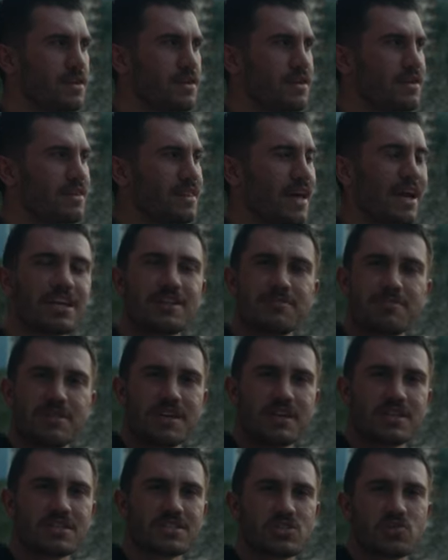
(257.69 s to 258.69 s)
That can
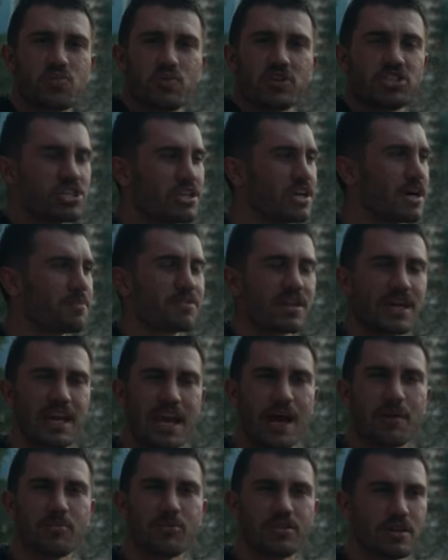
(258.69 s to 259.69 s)
mean switching up the
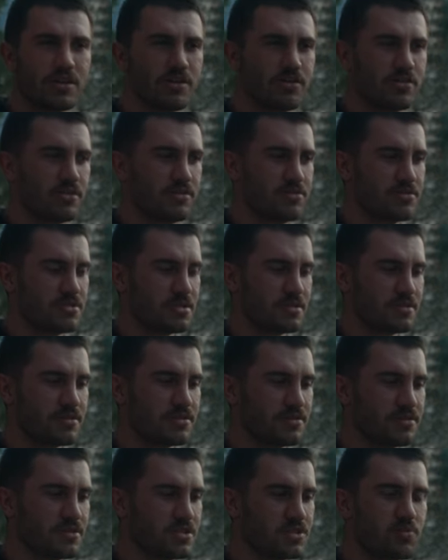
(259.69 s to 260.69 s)
camera that you're using,
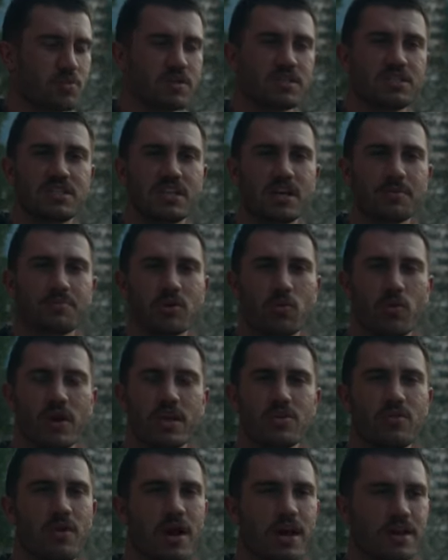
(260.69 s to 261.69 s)
switching up the way
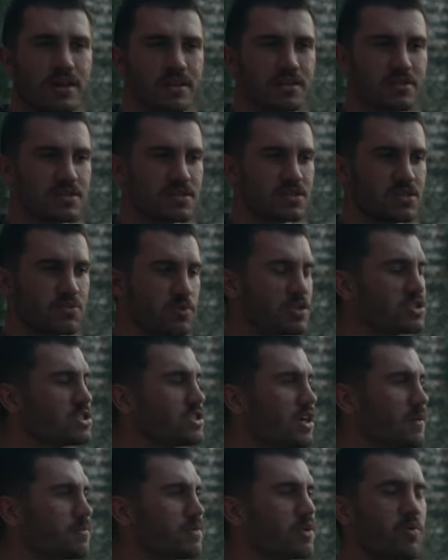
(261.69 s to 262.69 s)
you edit, switching
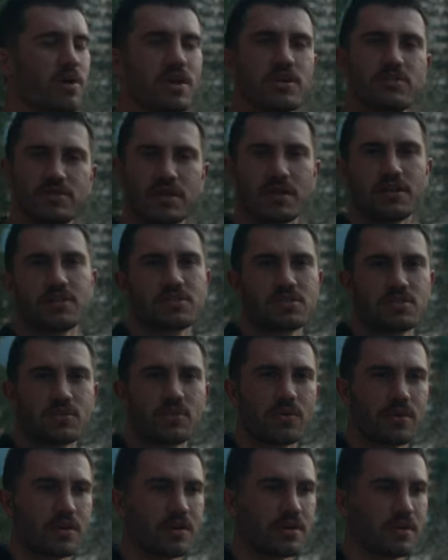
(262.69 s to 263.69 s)
up the way you tell a
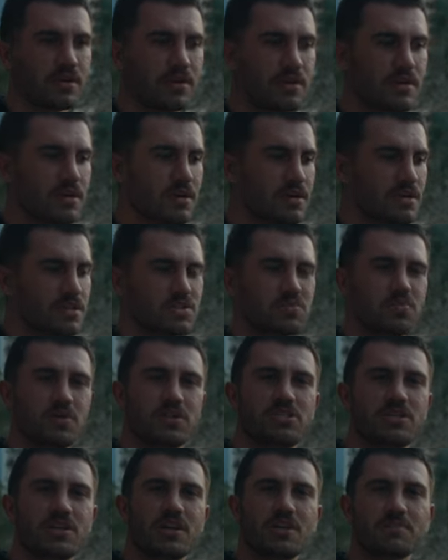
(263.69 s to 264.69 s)
story,
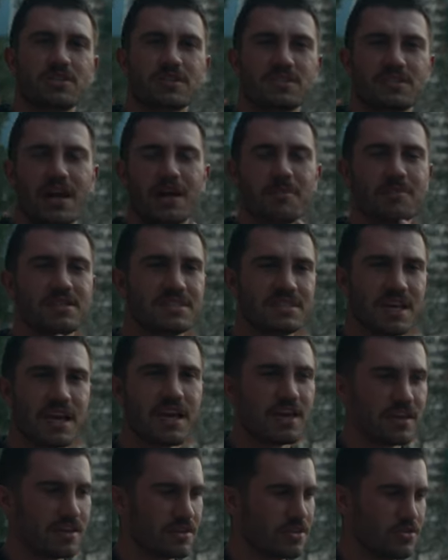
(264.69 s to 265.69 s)
switching up the time of day
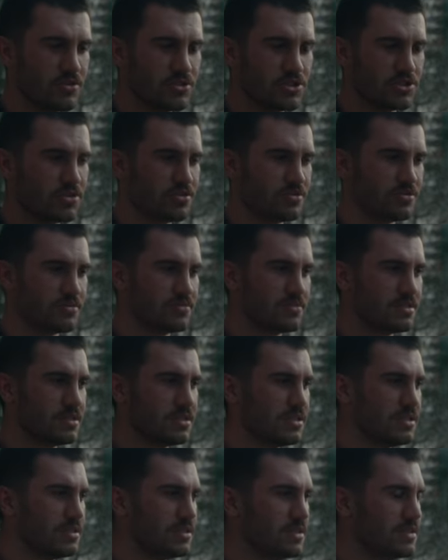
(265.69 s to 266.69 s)
you shoot,
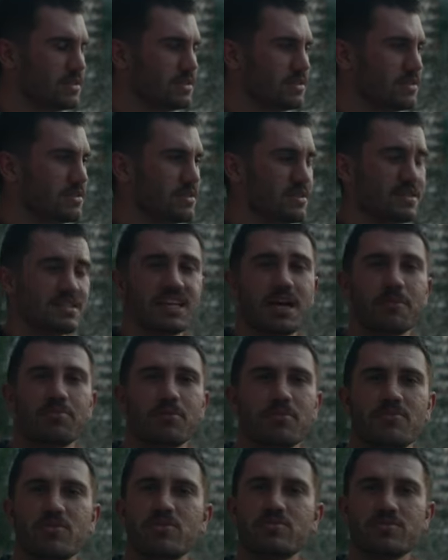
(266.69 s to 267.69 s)
the type of
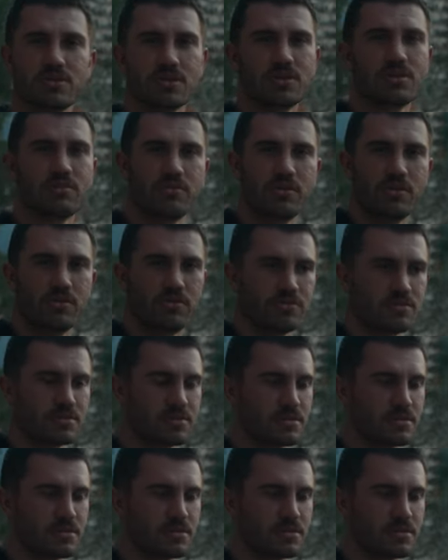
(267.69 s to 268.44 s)
music you use,